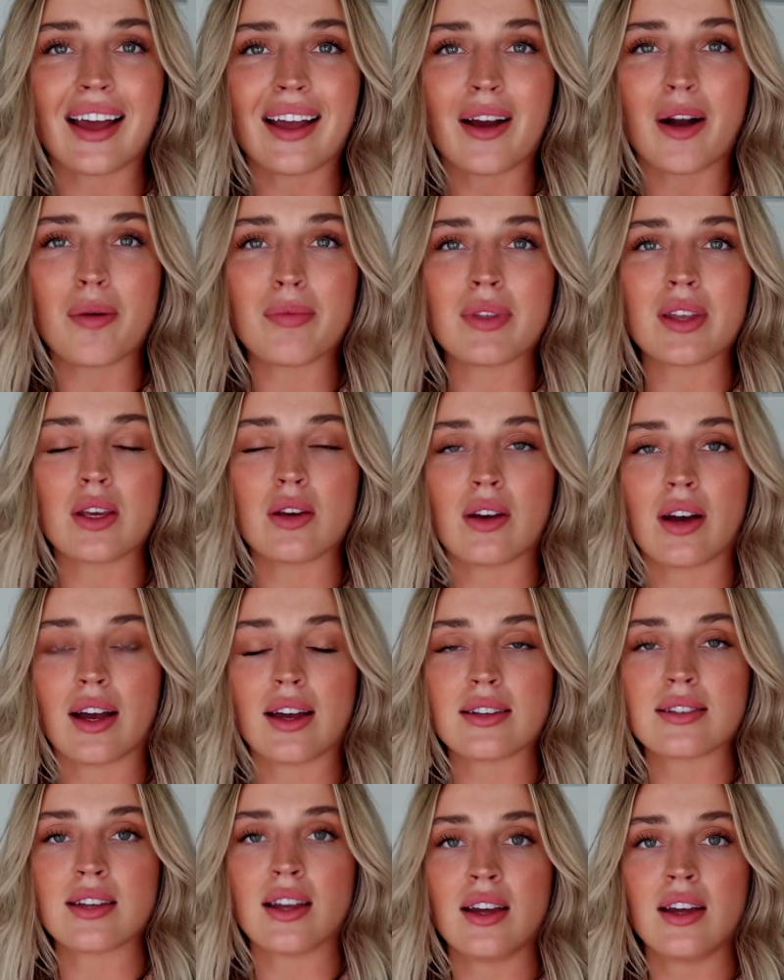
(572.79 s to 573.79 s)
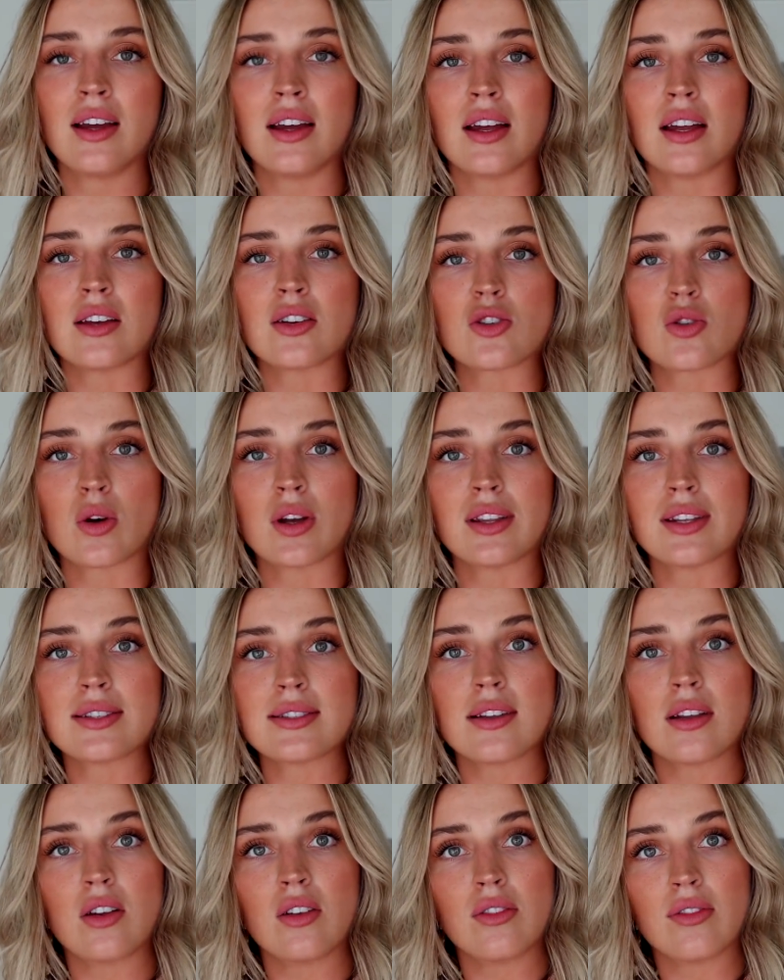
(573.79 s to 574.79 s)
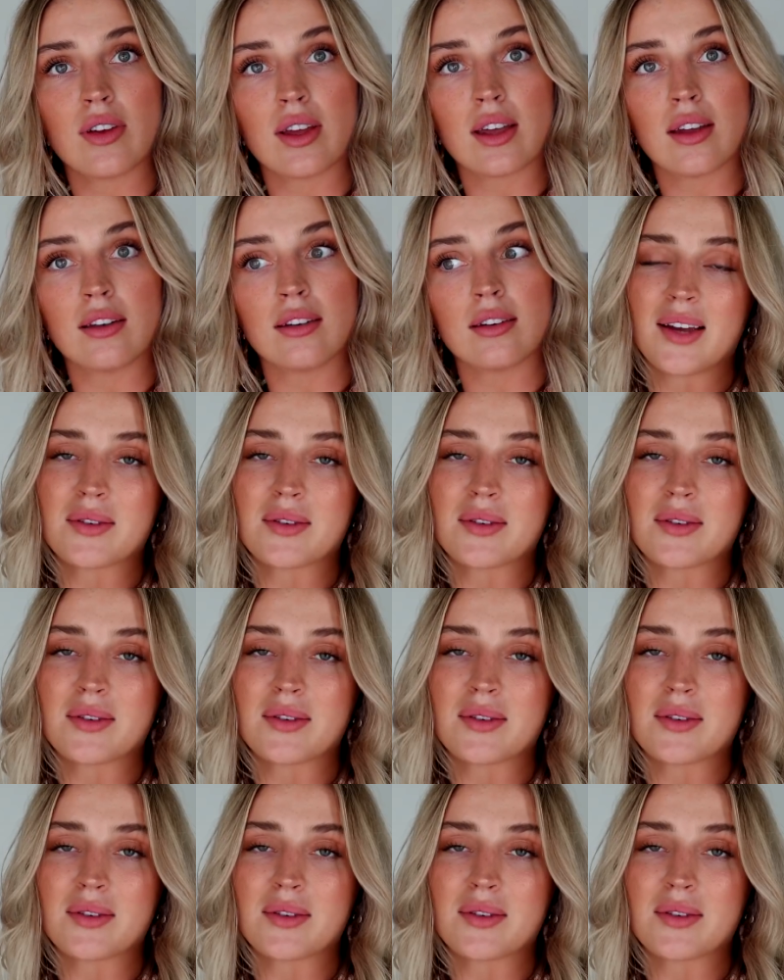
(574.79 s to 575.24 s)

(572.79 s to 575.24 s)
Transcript: I hope that you guys enjoy this little vid.